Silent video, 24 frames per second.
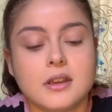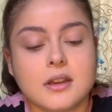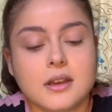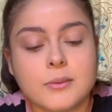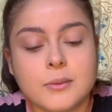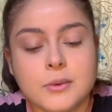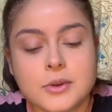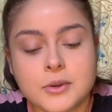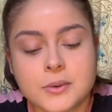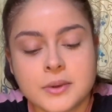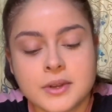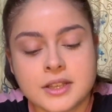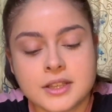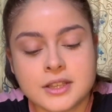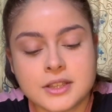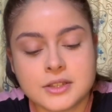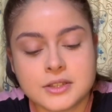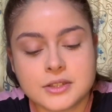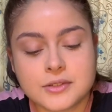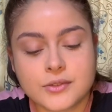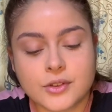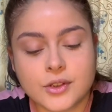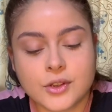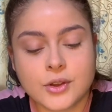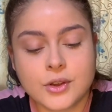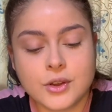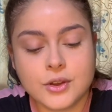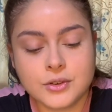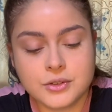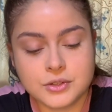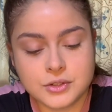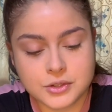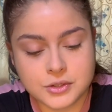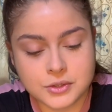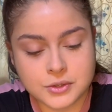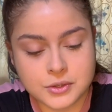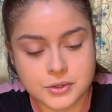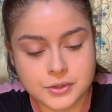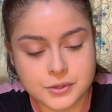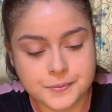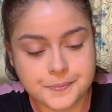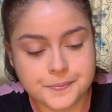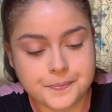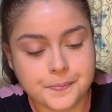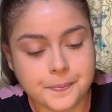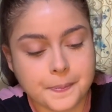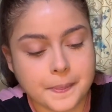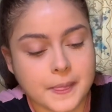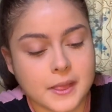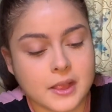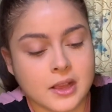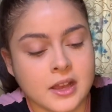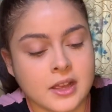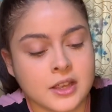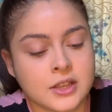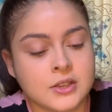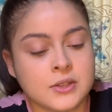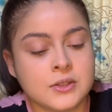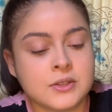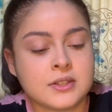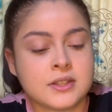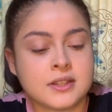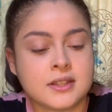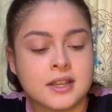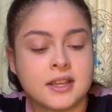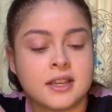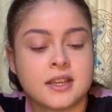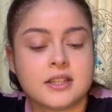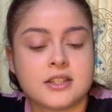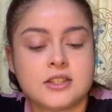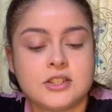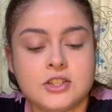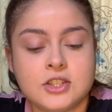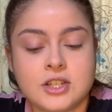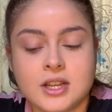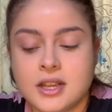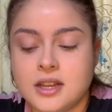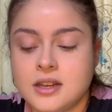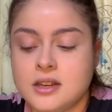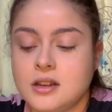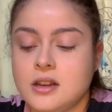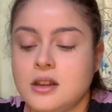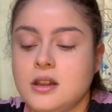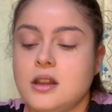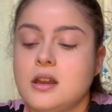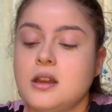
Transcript: And what do I use for contour? I use this Shade and